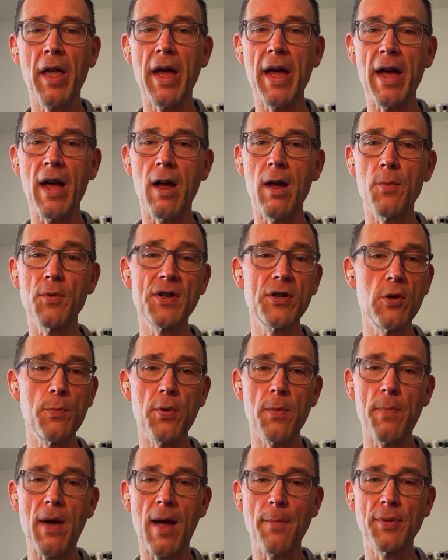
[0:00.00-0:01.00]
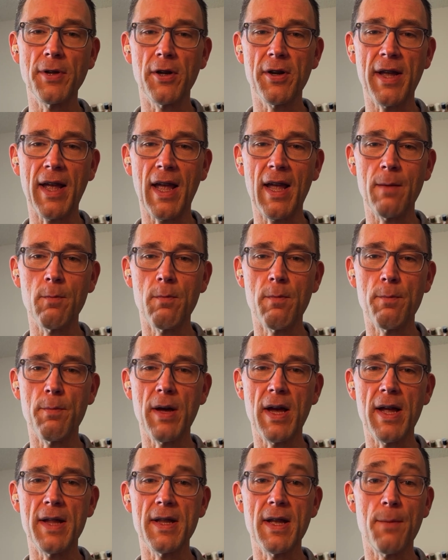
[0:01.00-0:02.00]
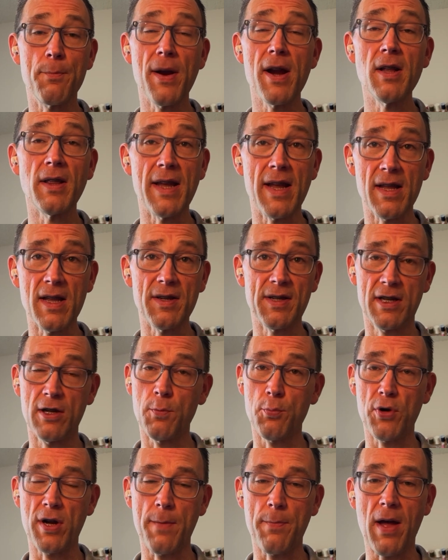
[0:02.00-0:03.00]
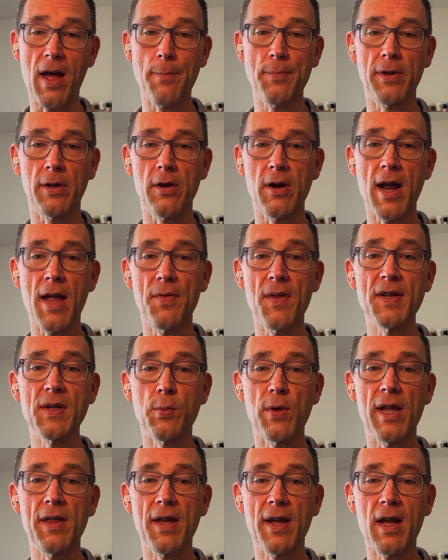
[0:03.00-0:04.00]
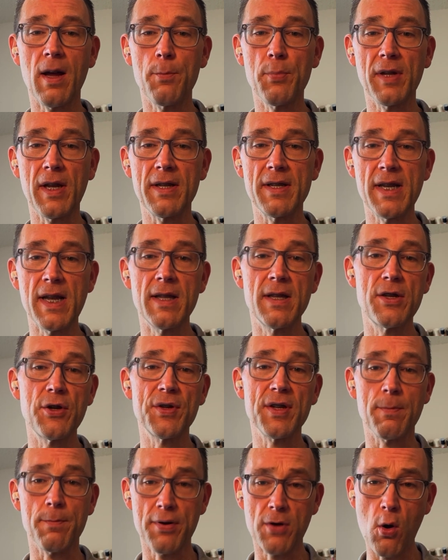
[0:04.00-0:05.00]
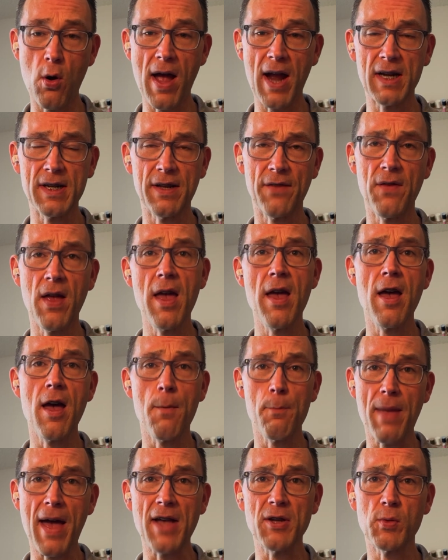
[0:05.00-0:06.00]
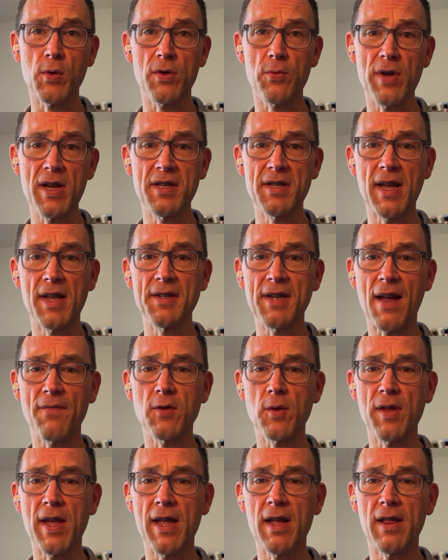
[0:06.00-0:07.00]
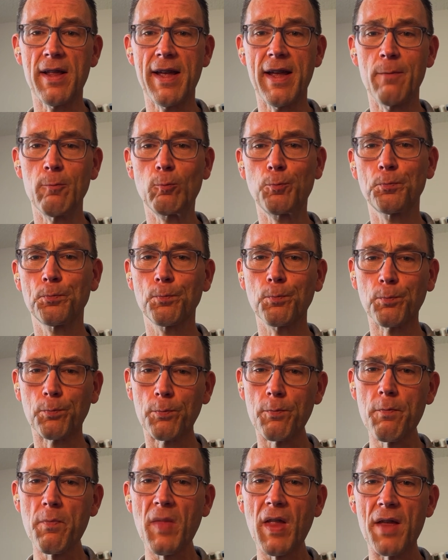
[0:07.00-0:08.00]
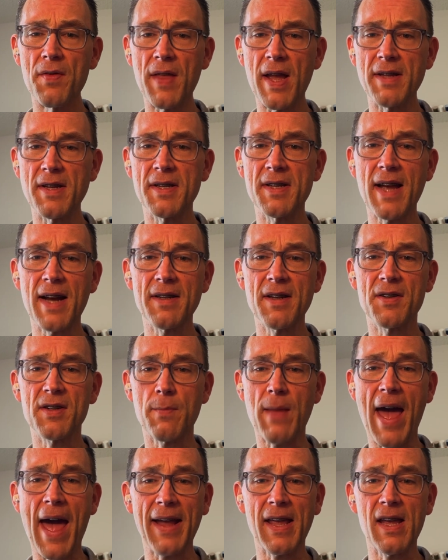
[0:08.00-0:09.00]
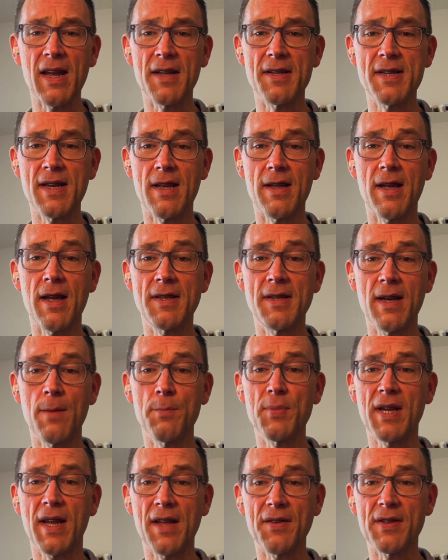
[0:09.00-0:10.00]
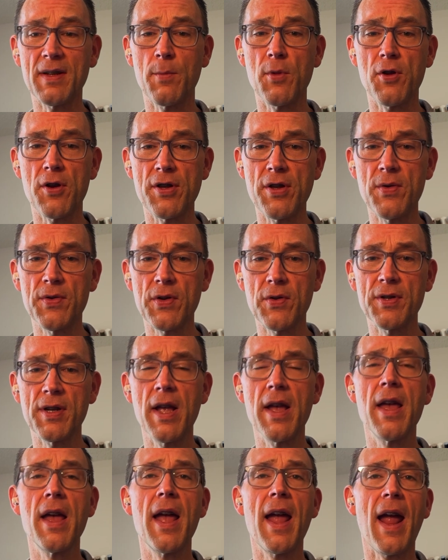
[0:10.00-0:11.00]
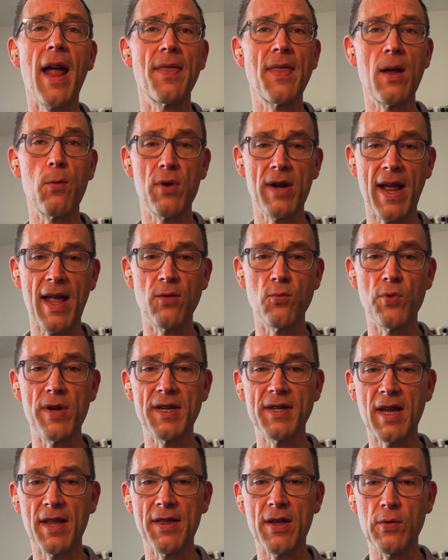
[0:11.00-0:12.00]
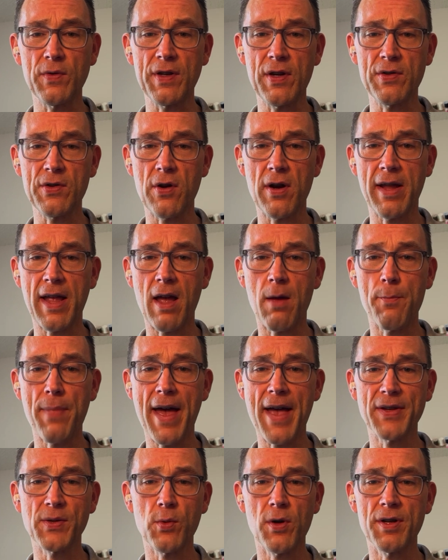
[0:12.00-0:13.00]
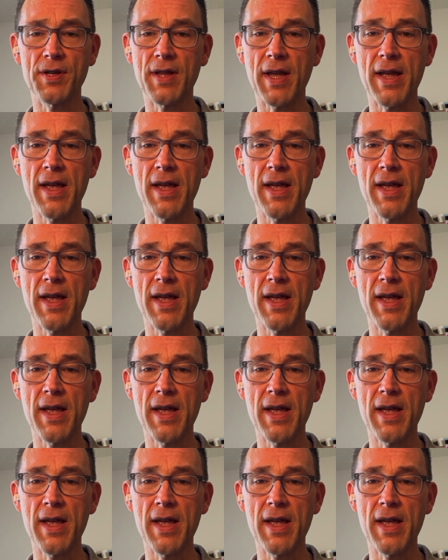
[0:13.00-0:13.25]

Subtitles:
It was a super popular game, but apparently it is still pretty popular. And this week, the company did do some proactive password resets after they claimed they detected some hacking attempts against some of their users, and they went ahead and reset those user account passwords.